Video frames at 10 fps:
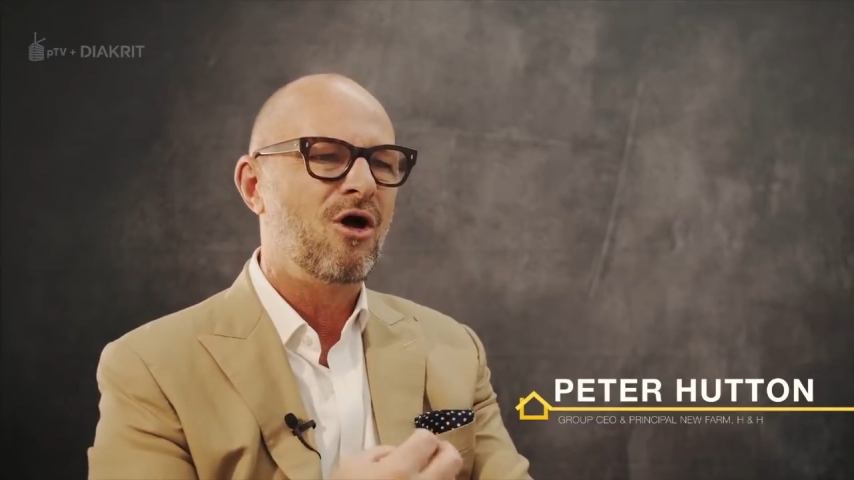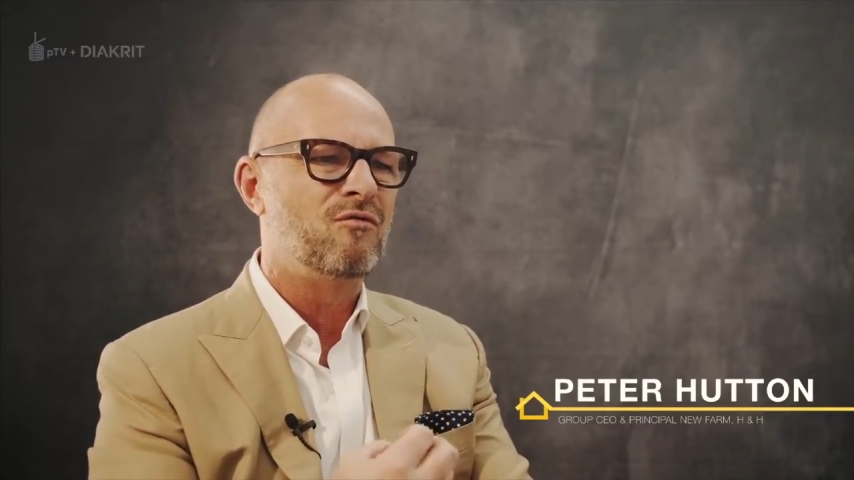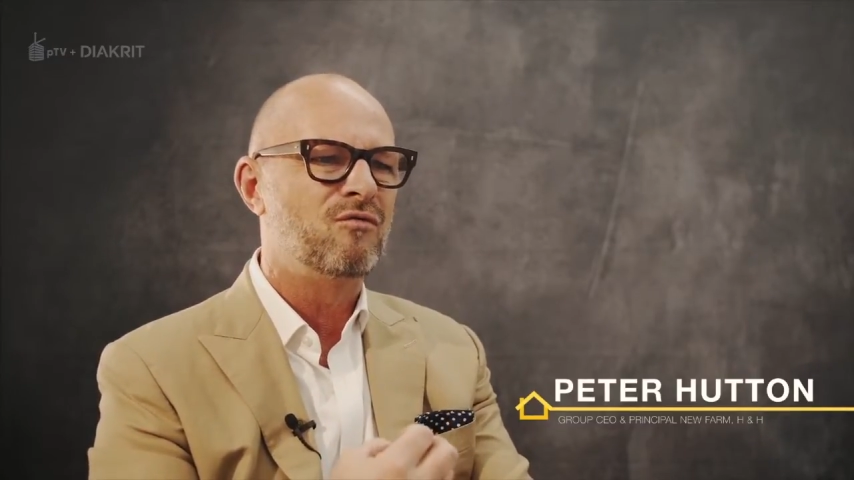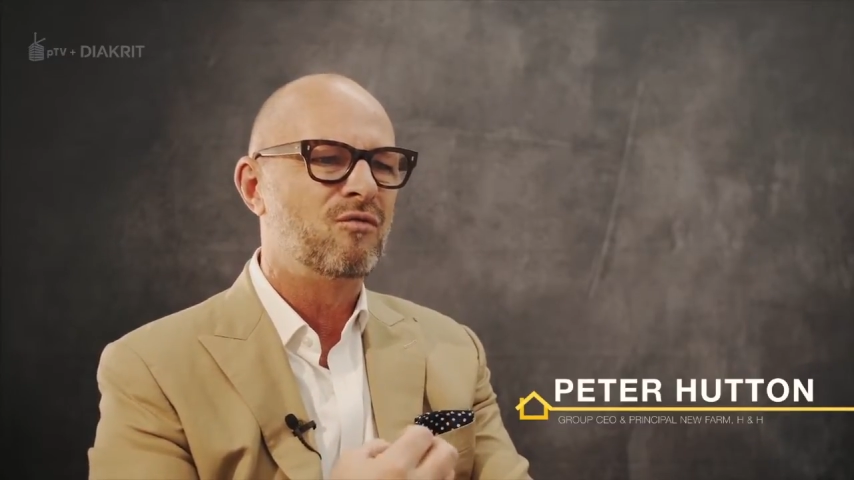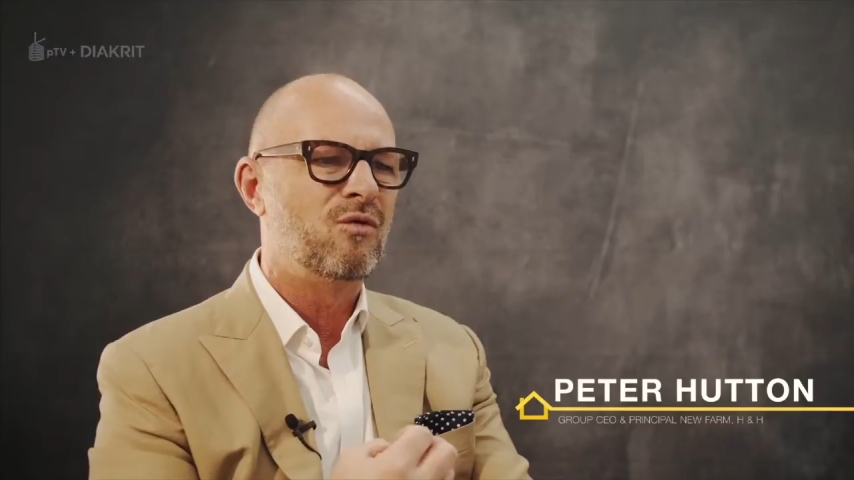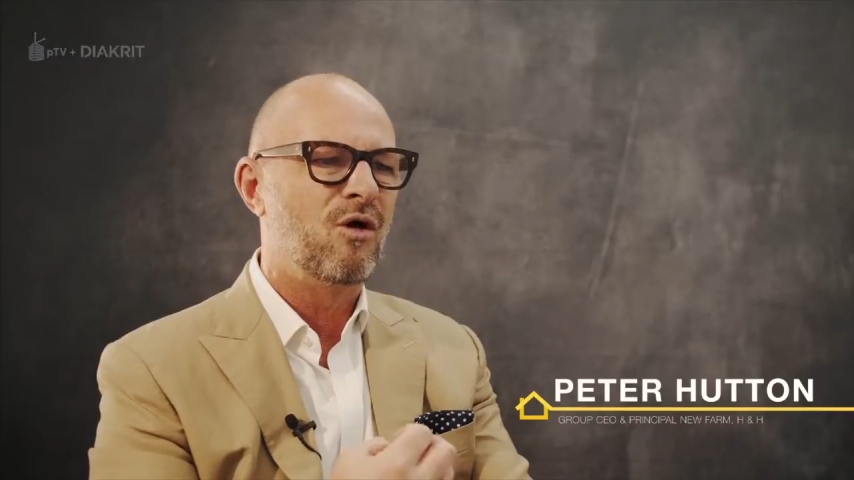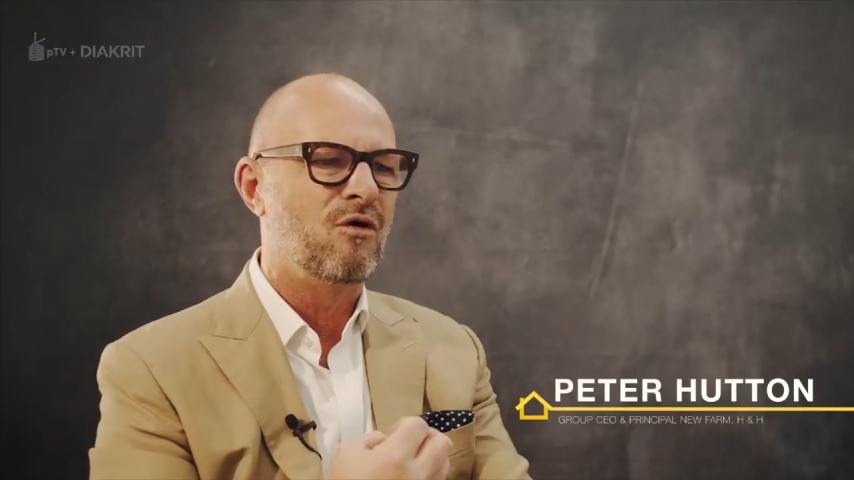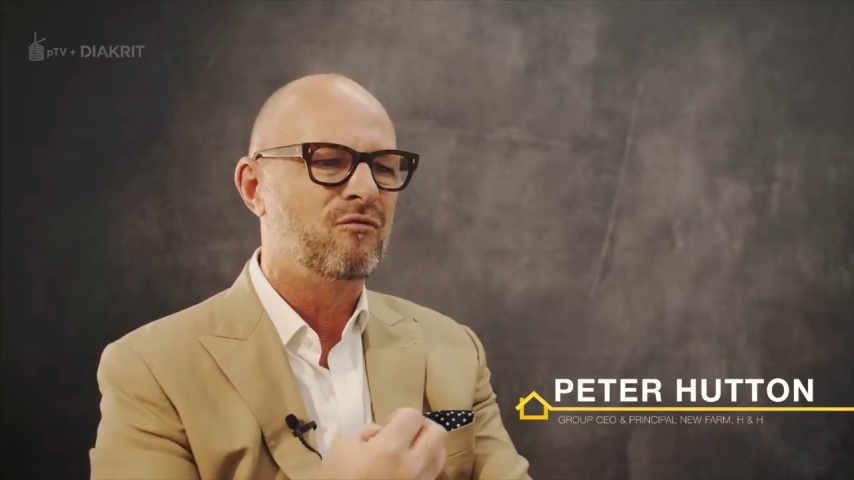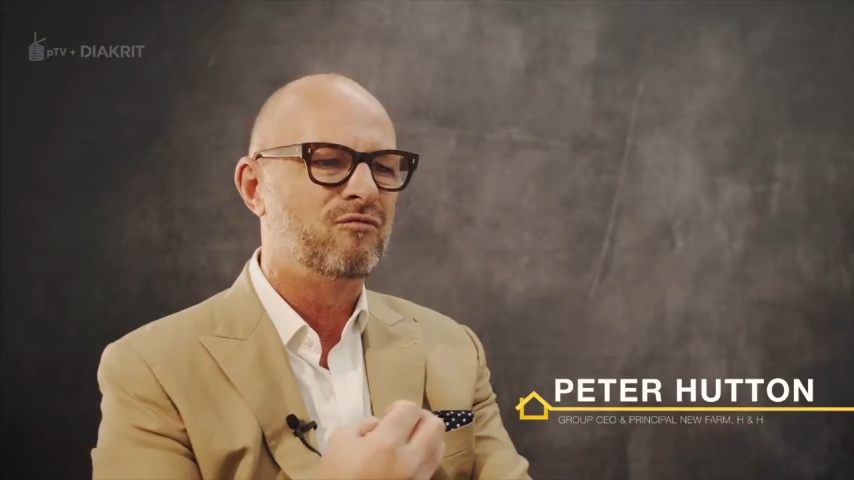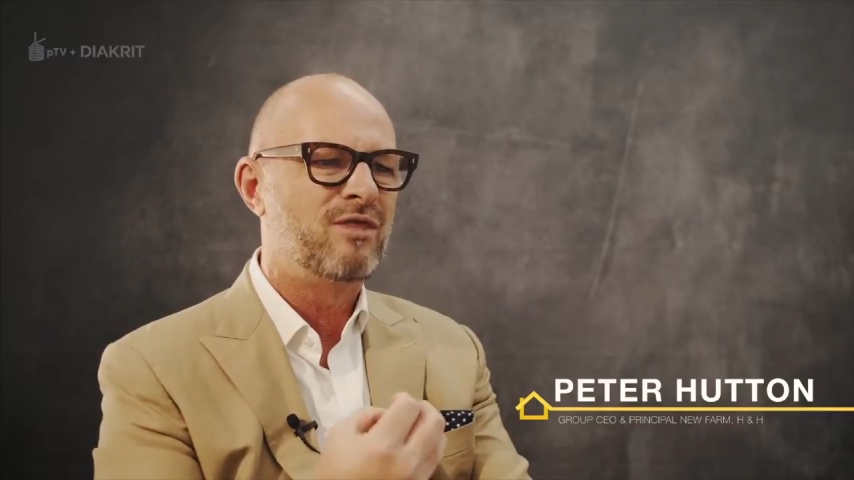
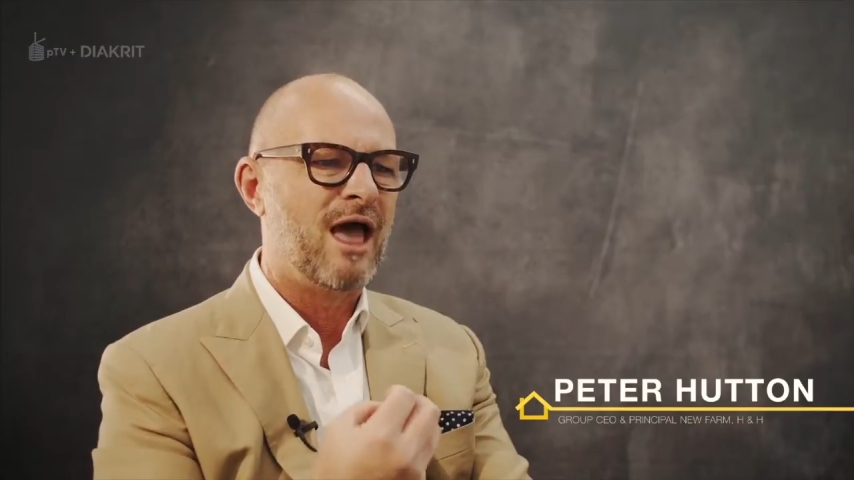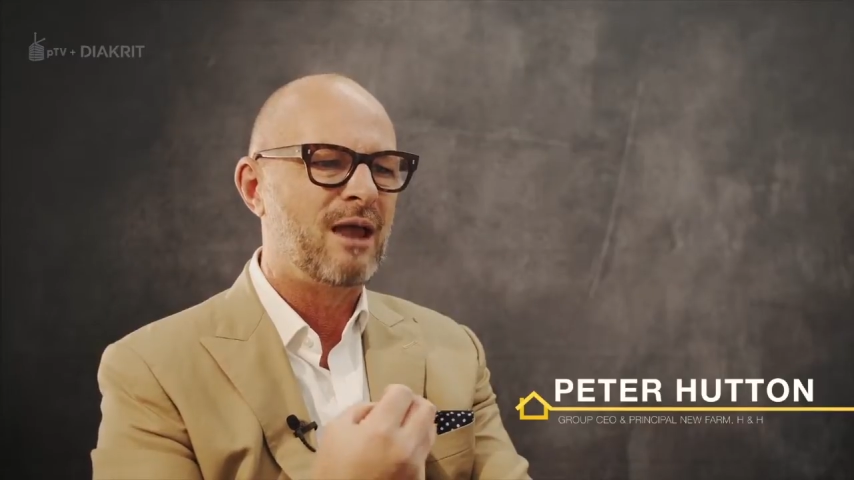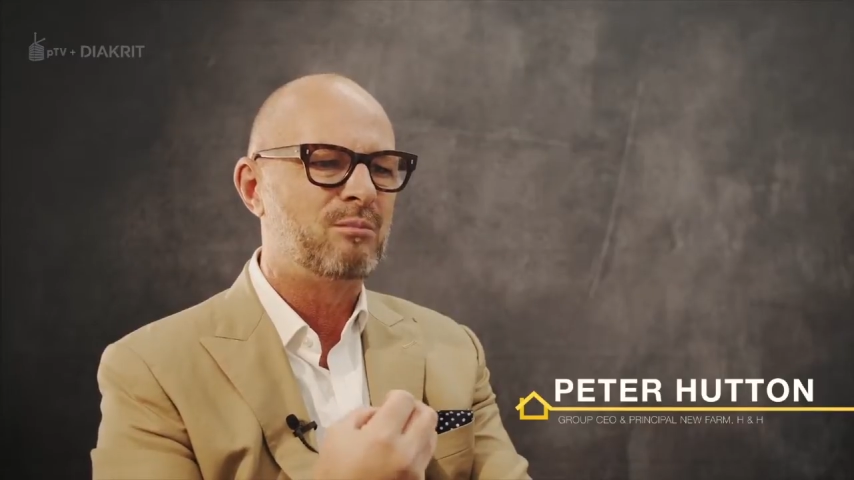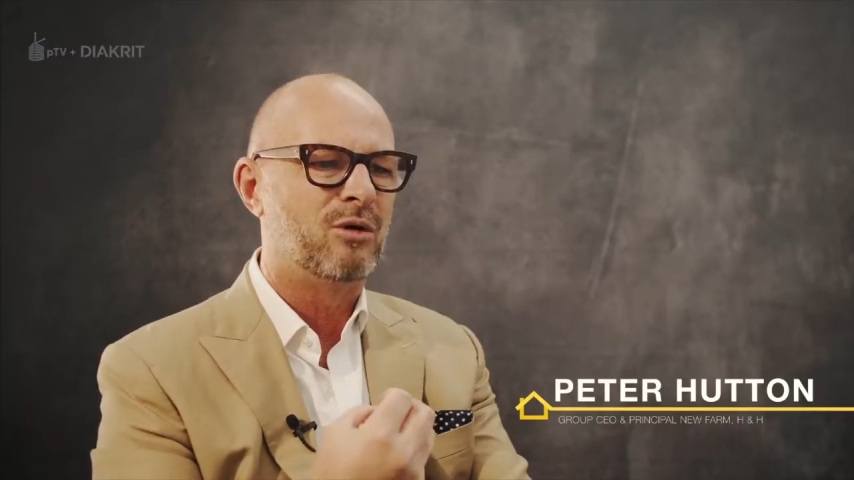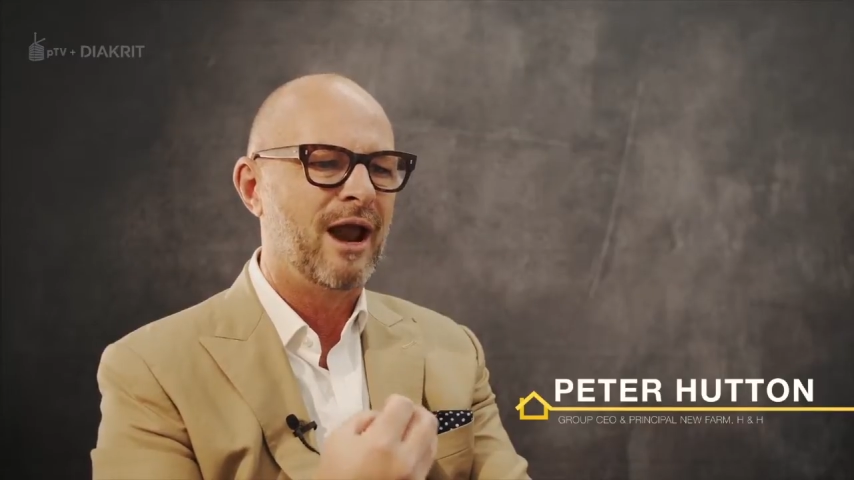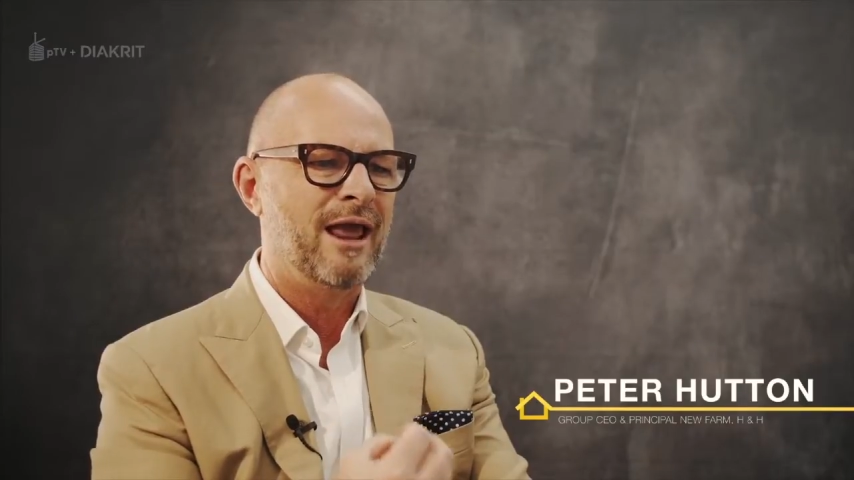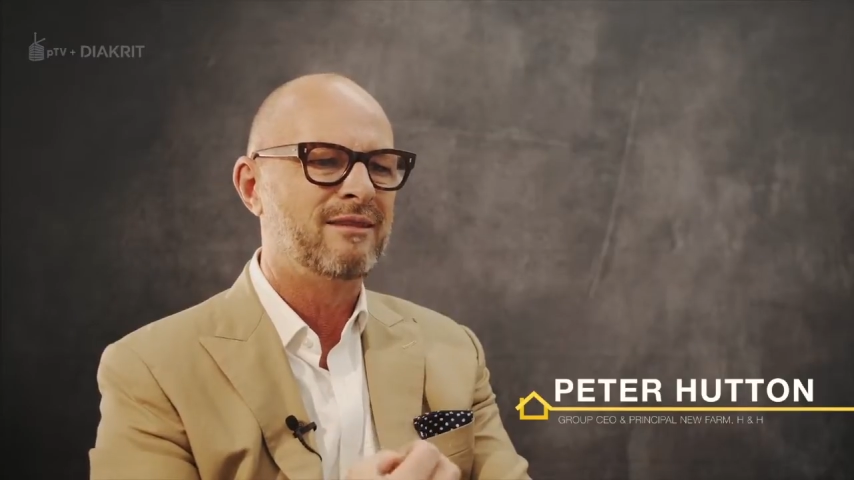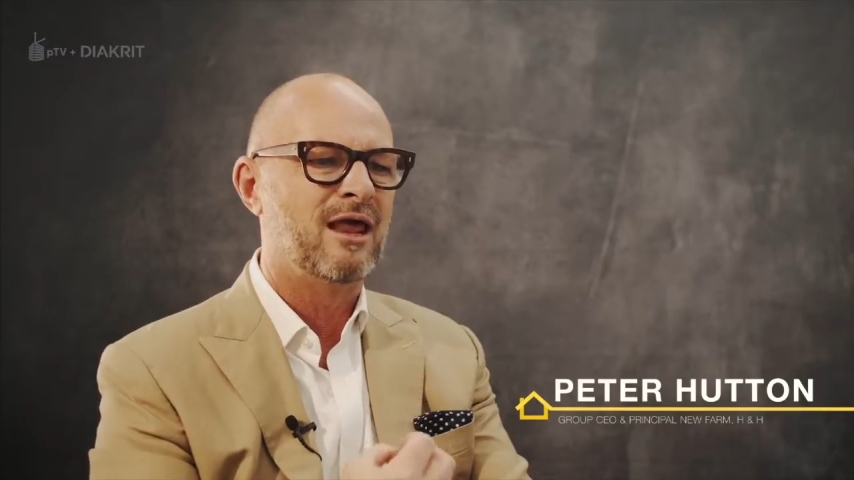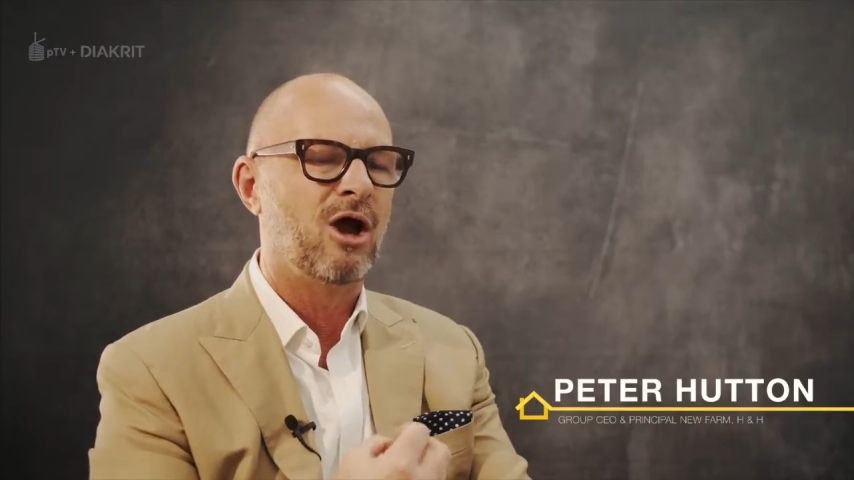of that brand